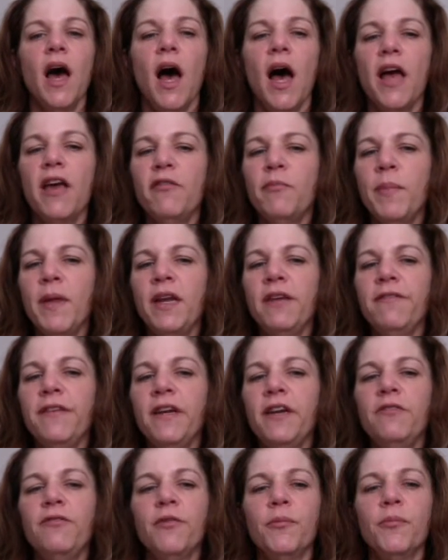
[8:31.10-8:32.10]
I have
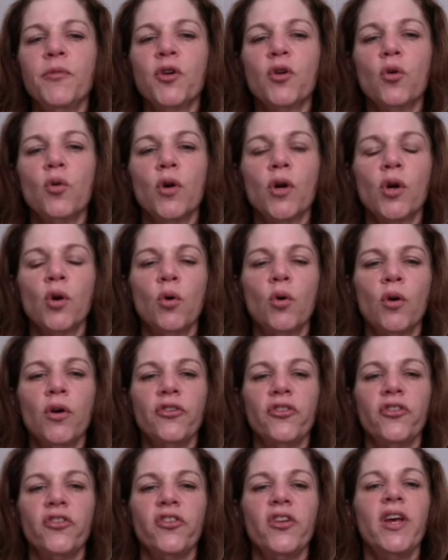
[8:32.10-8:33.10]
benefited from the core
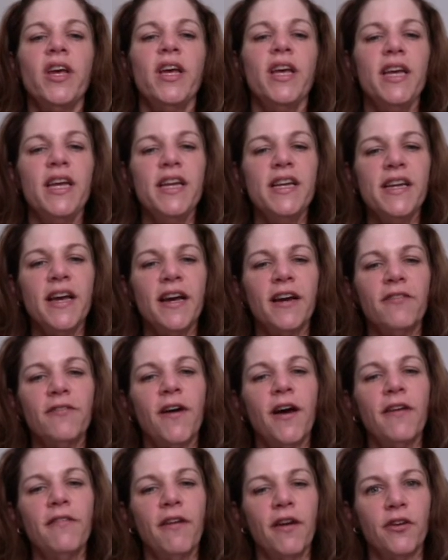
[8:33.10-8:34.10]
courses eTech
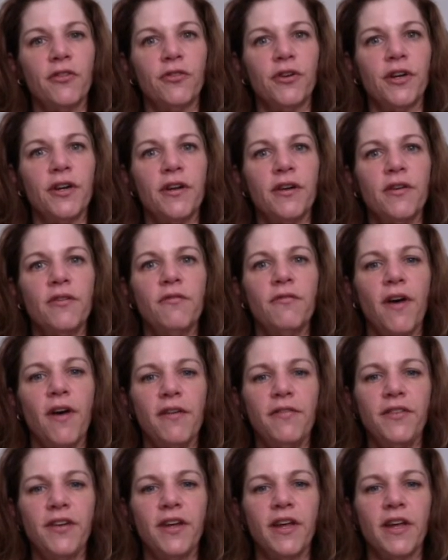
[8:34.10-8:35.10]
500,
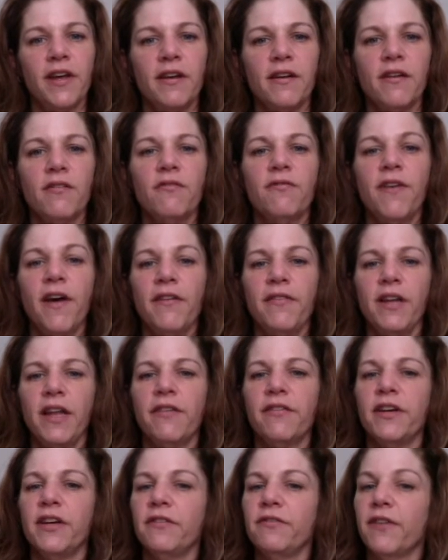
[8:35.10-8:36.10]
510,
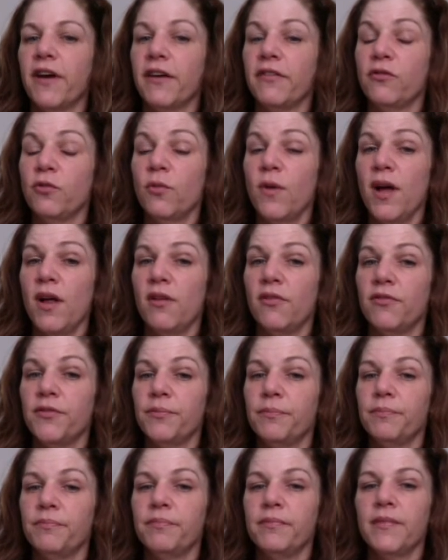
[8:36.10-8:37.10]
511, and 512.
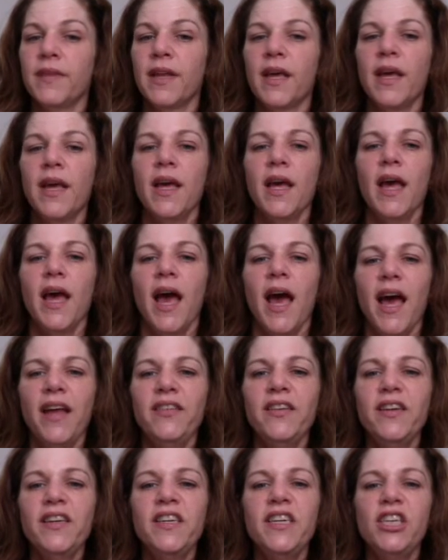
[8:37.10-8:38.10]

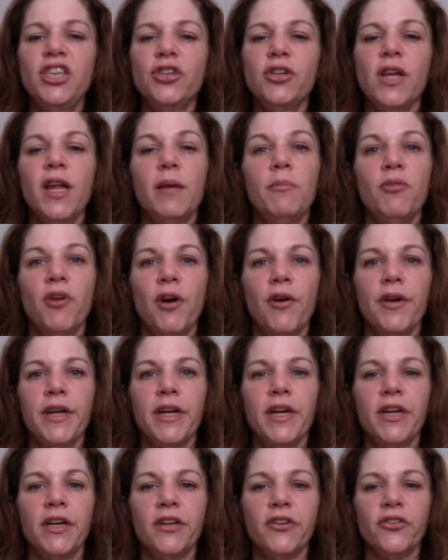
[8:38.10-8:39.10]
As a teacher
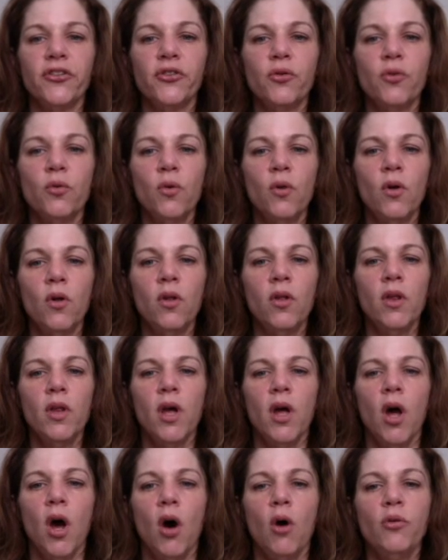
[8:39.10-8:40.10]
librarian in a school
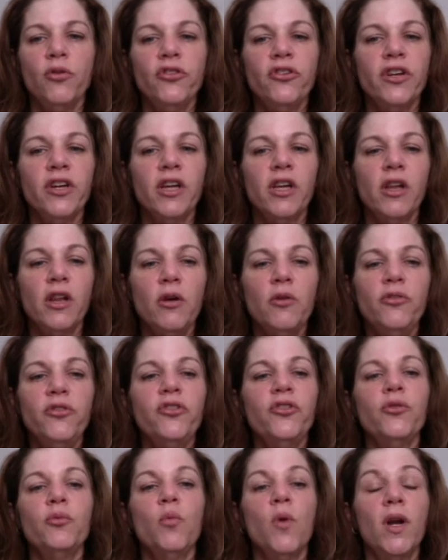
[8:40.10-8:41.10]
hosting close
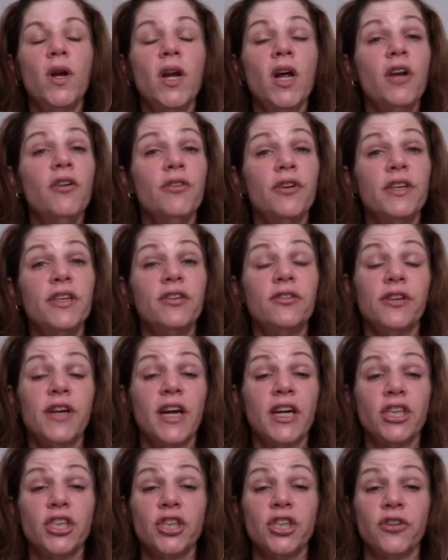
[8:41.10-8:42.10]
to 100
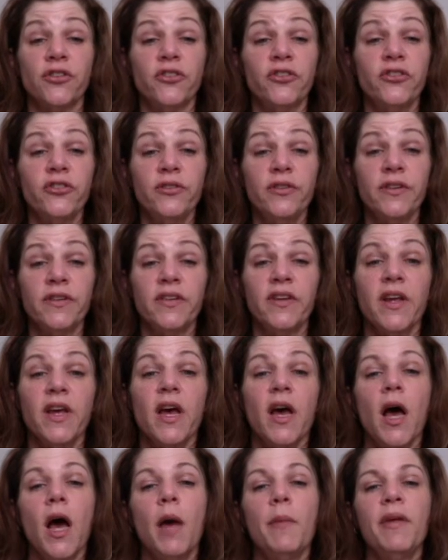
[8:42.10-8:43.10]
international students,
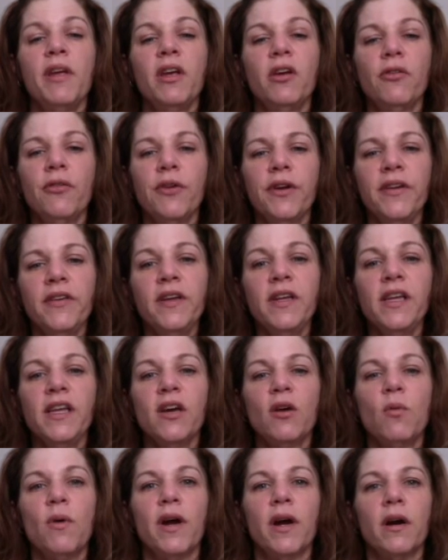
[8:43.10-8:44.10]
I'm increasingly
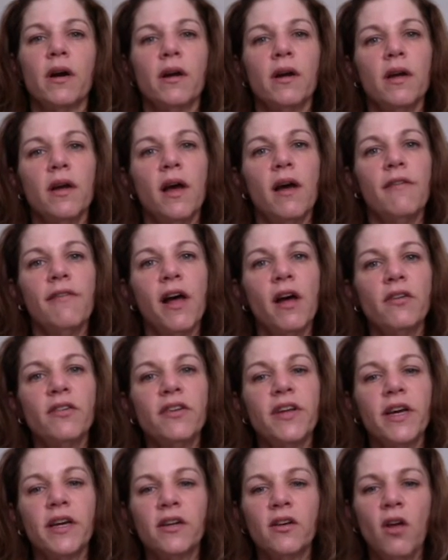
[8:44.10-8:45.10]
aware of how
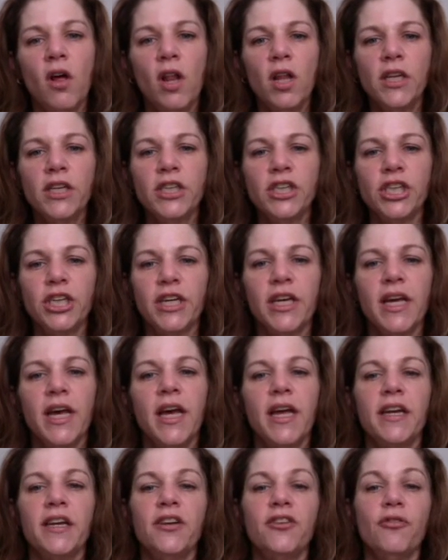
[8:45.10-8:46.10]
technology
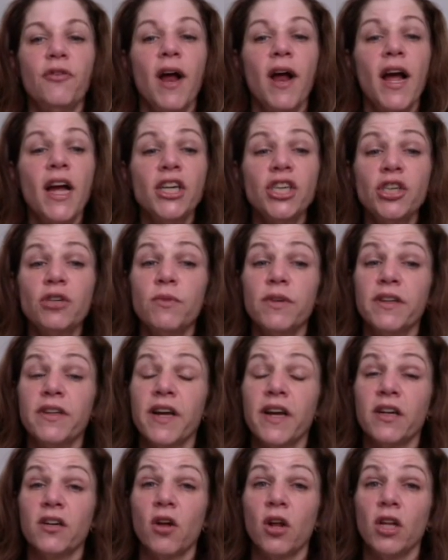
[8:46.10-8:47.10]
and interaction with
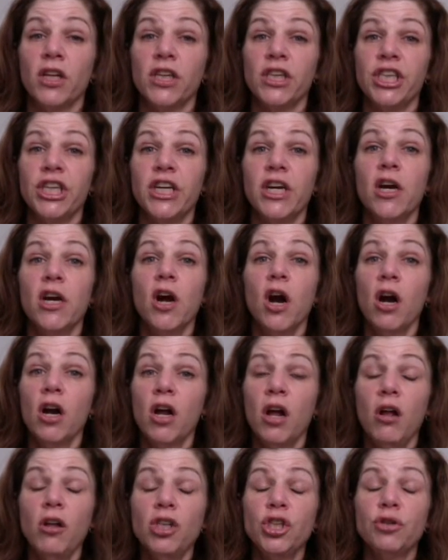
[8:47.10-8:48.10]
technology are
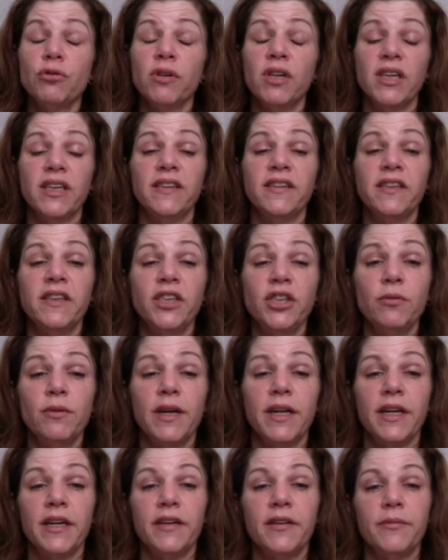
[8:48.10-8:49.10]
culturally
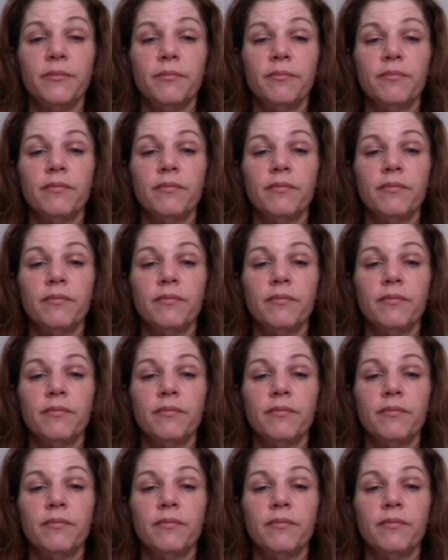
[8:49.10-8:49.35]
situated.